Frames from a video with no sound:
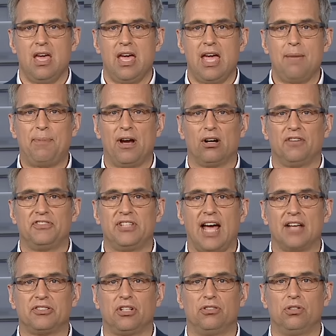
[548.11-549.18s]
A pair of
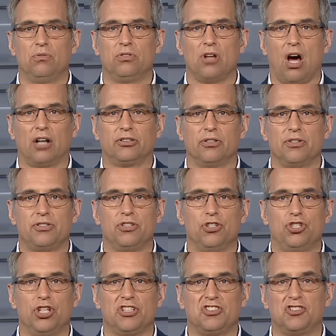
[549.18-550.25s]
Saskatoon doctors
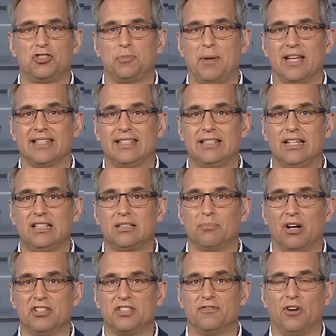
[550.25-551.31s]
just spent 6
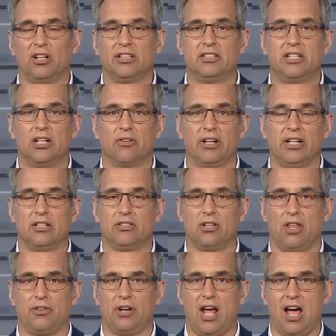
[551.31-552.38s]
months volunteering in
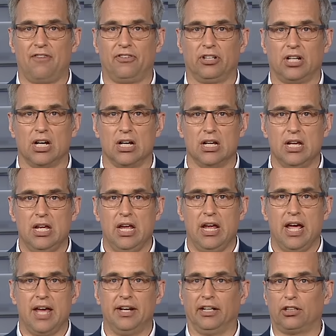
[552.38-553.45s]
Southern Africa,
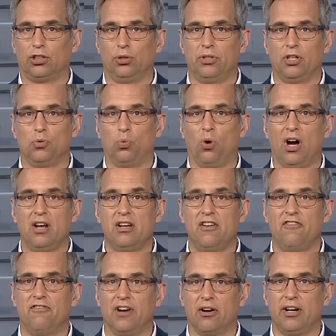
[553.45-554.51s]
and it included one
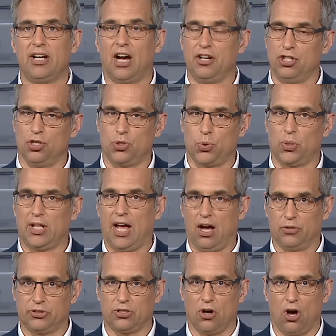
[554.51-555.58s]
very unusual
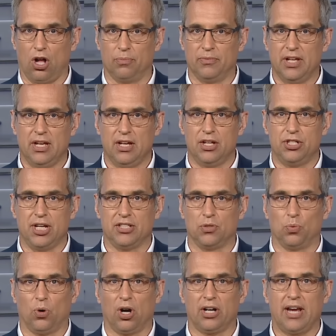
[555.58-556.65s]
house call.
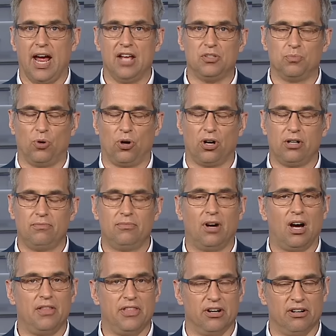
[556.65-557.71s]
Jason Warwick has more
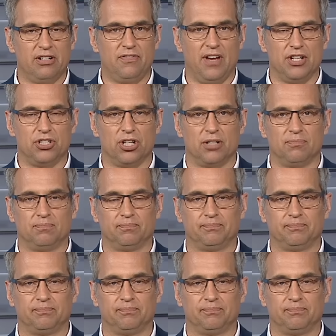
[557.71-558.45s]
on their adventure.